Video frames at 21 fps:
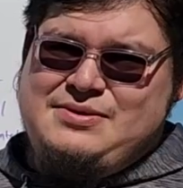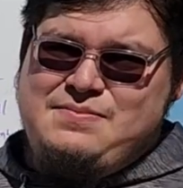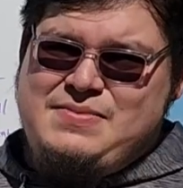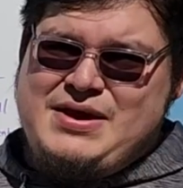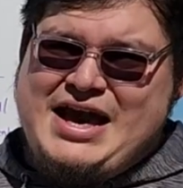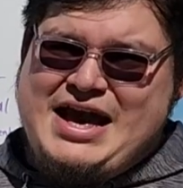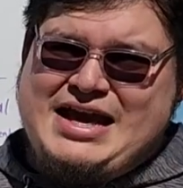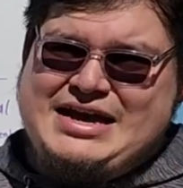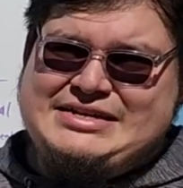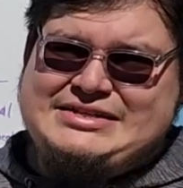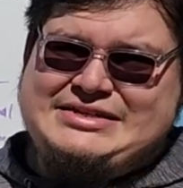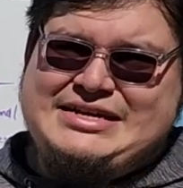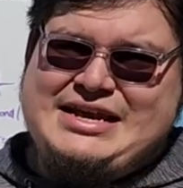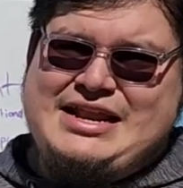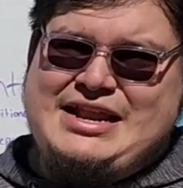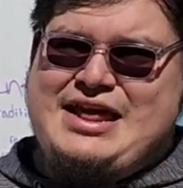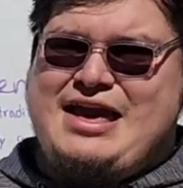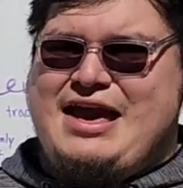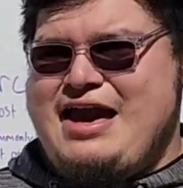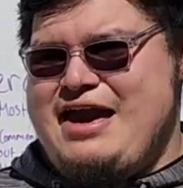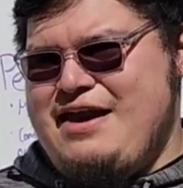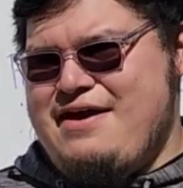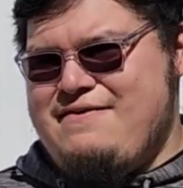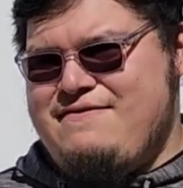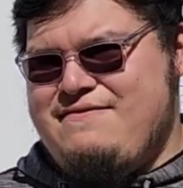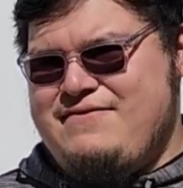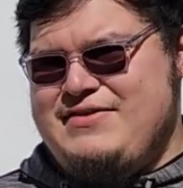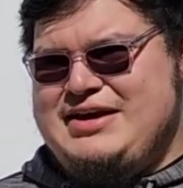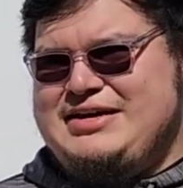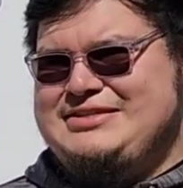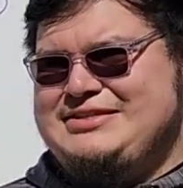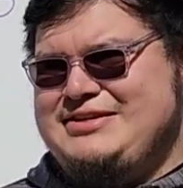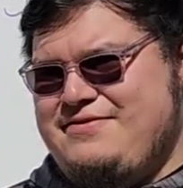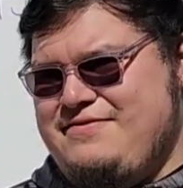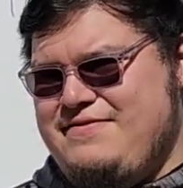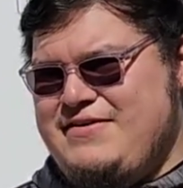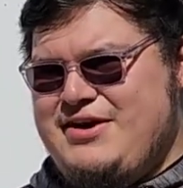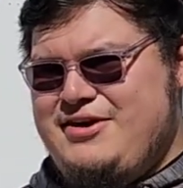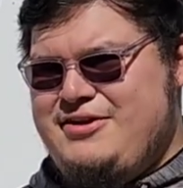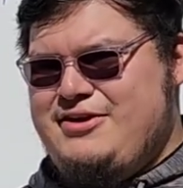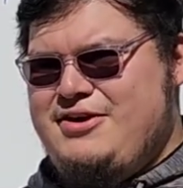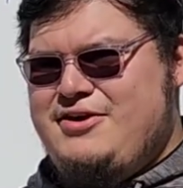in pass and F as in
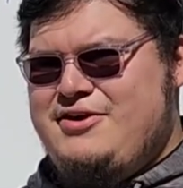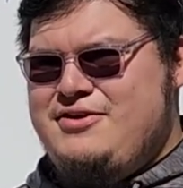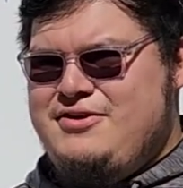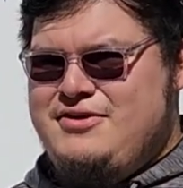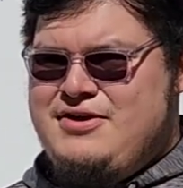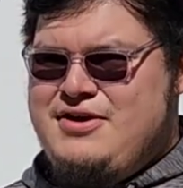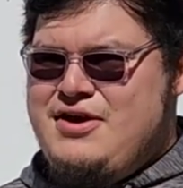failure,